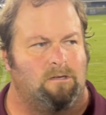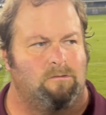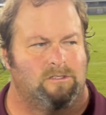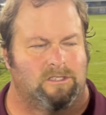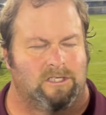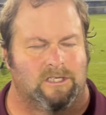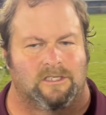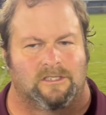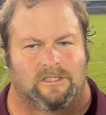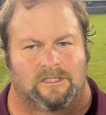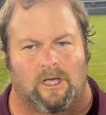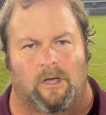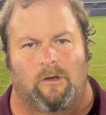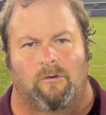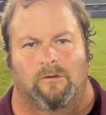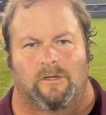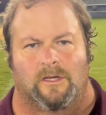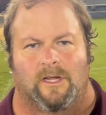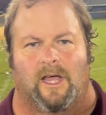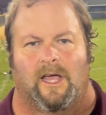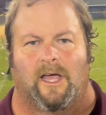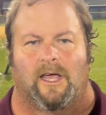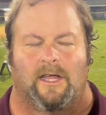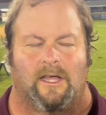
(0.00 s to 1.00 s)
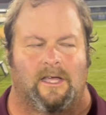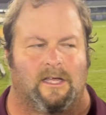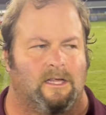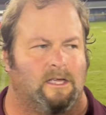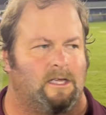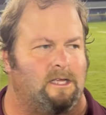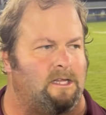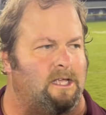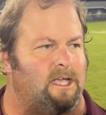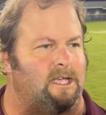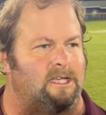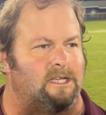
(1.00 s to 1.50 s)
he was in his zone tonight,
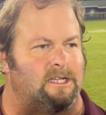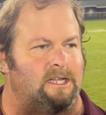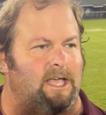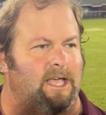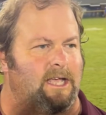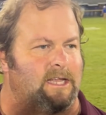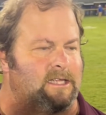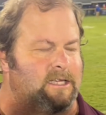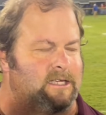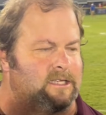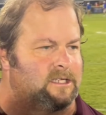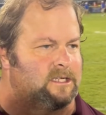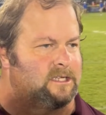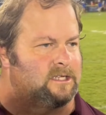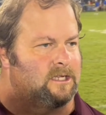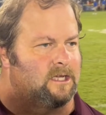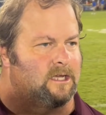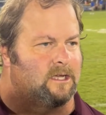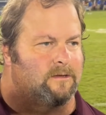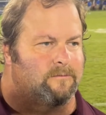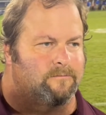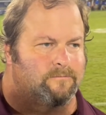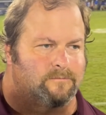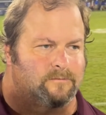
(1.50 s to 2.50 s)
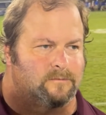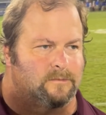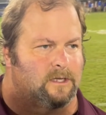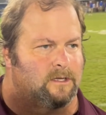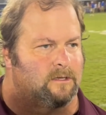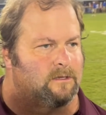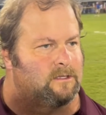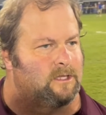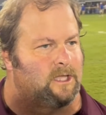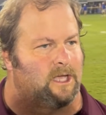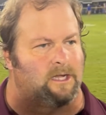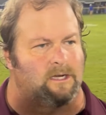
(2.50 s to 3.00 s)
and they connected, and a
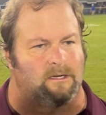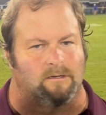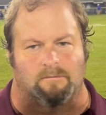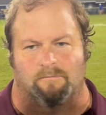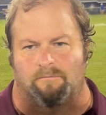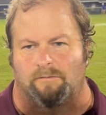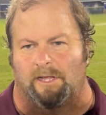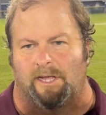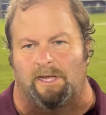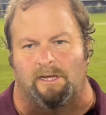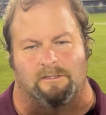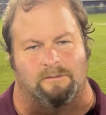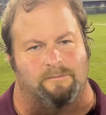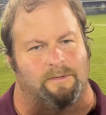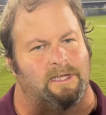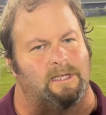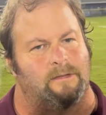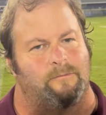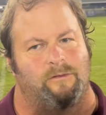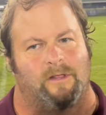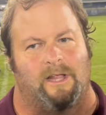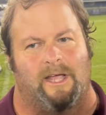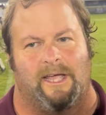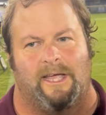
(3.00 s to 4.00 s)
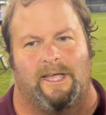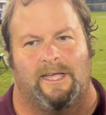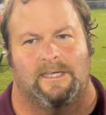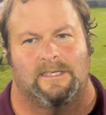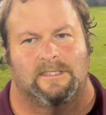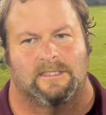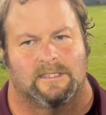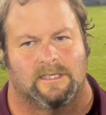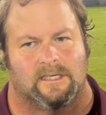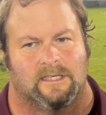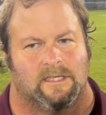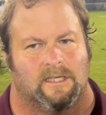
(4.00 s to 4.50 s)
lot of players making
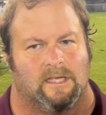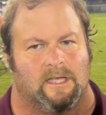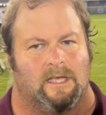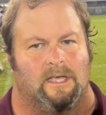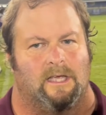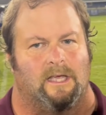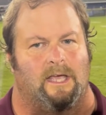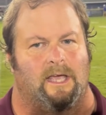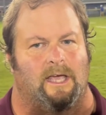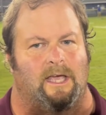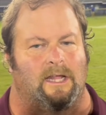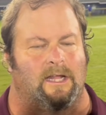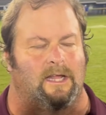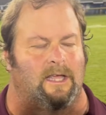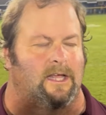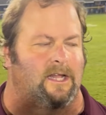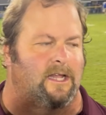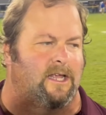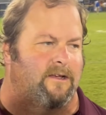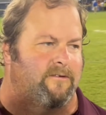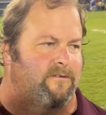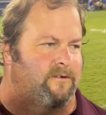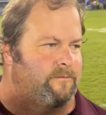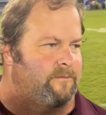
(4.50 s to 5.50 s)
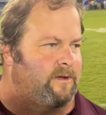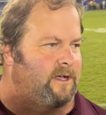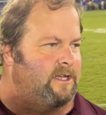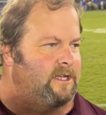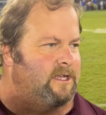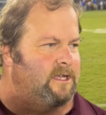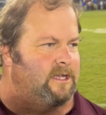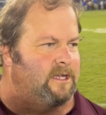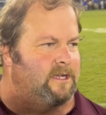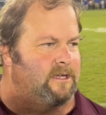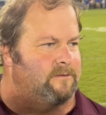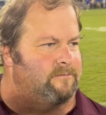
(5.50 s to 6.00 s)
plays, and
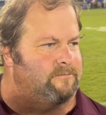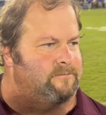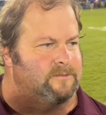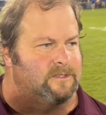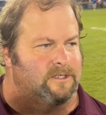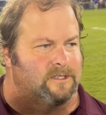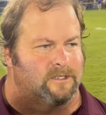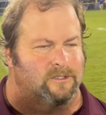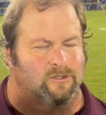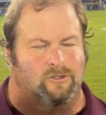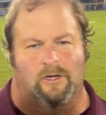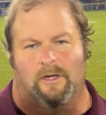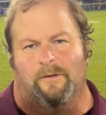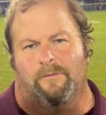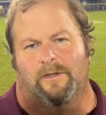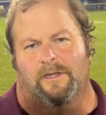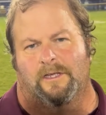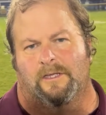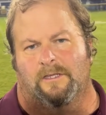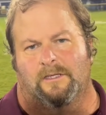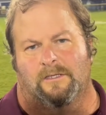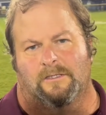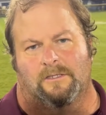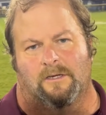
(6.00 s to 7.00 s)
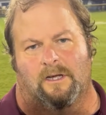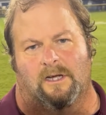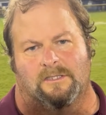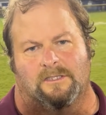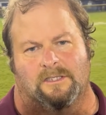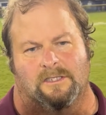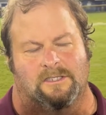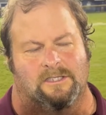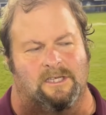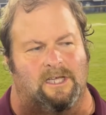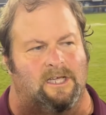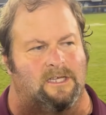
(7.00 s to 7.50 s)
everybody contributing to our
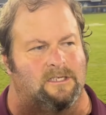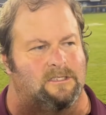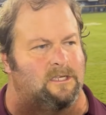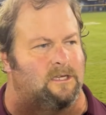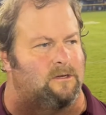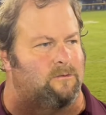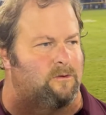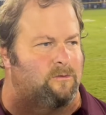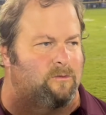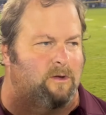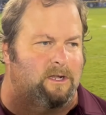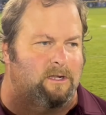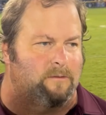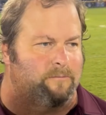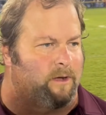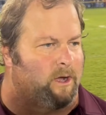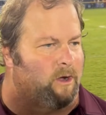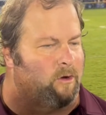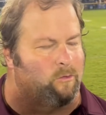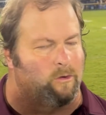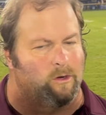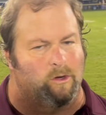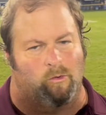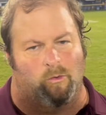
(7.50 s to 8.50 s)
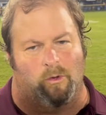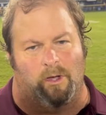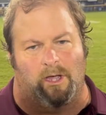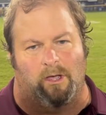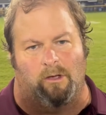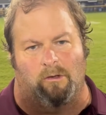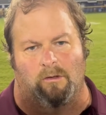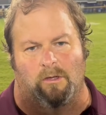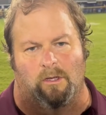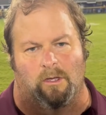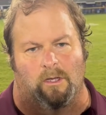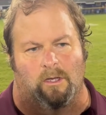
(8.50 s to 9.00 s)
success. We ran the ball real
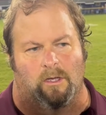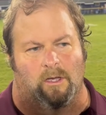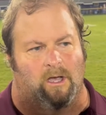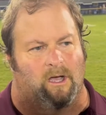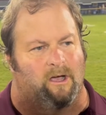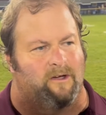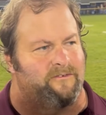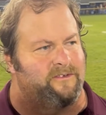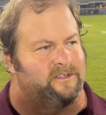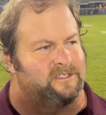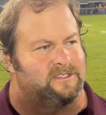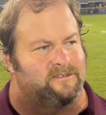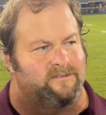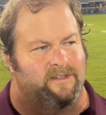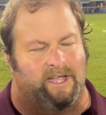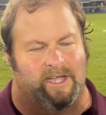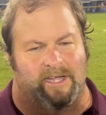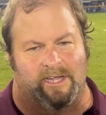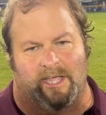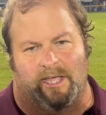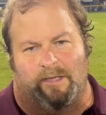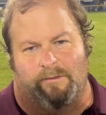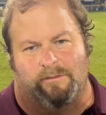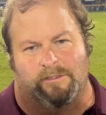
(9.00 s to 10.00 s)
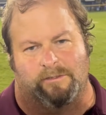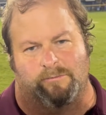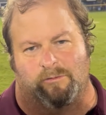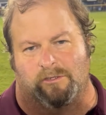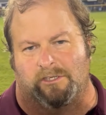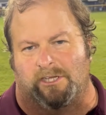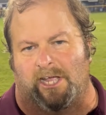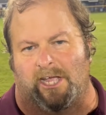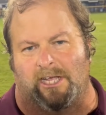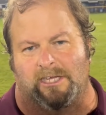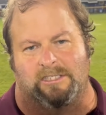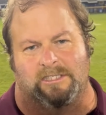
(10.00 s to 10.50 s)
well. Offensive line gave him his
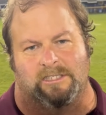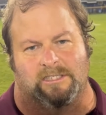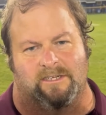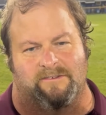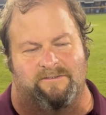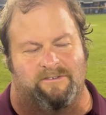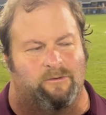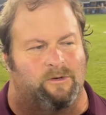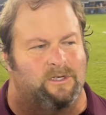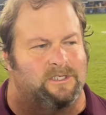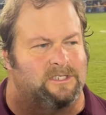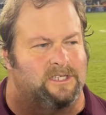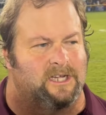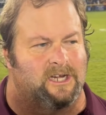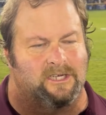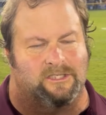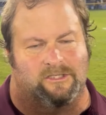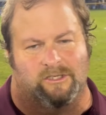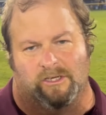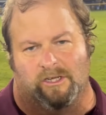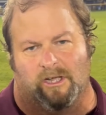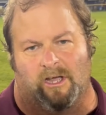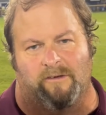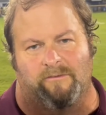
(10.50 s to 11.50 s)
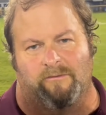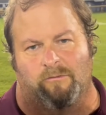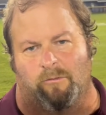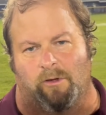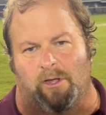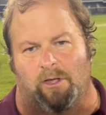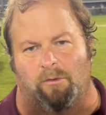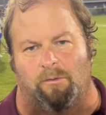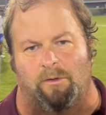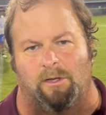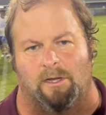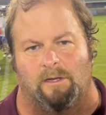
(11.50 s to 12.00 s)
protection. If it wasn't there, he took off and
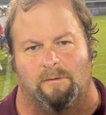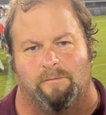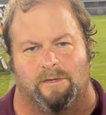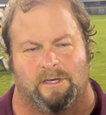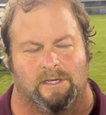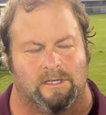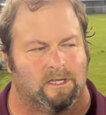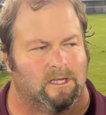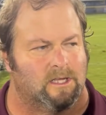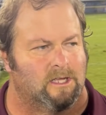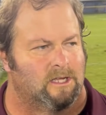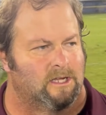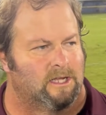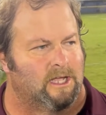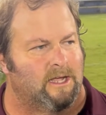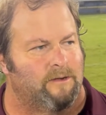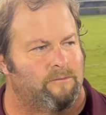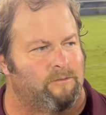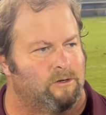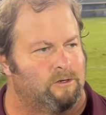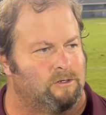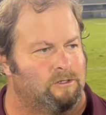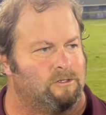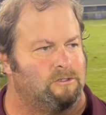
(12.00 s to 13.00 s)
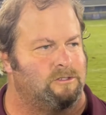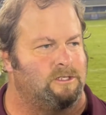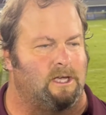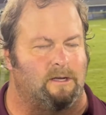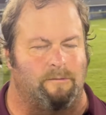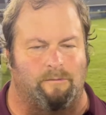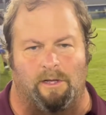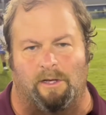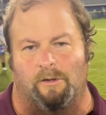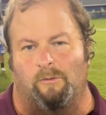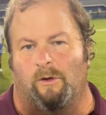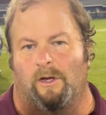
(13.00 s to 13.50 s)
ran with it. But Gabriel
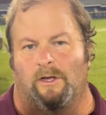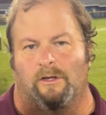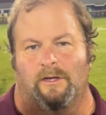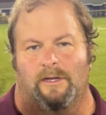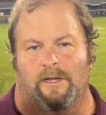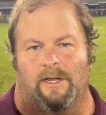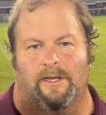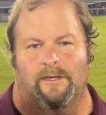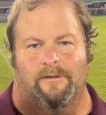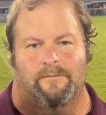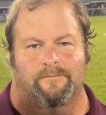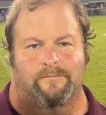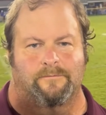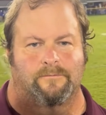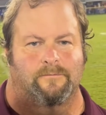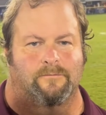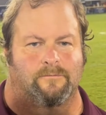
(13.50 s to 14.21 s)
Kuzak played well tonight.